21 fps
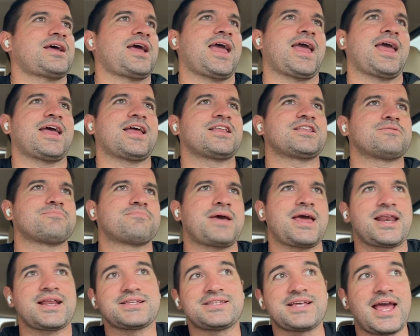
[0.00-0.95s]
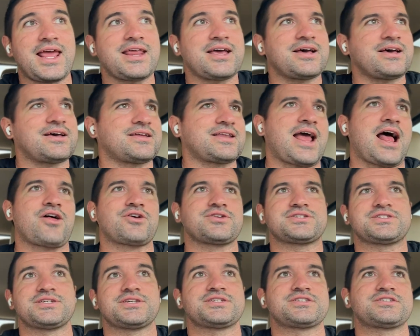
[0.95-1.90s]
and metadata
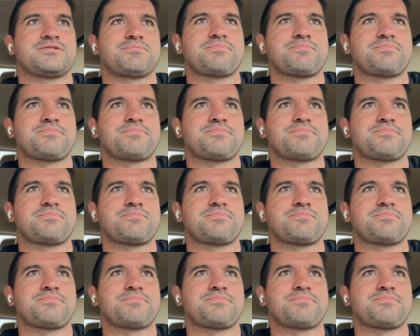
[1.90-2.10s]
analysis and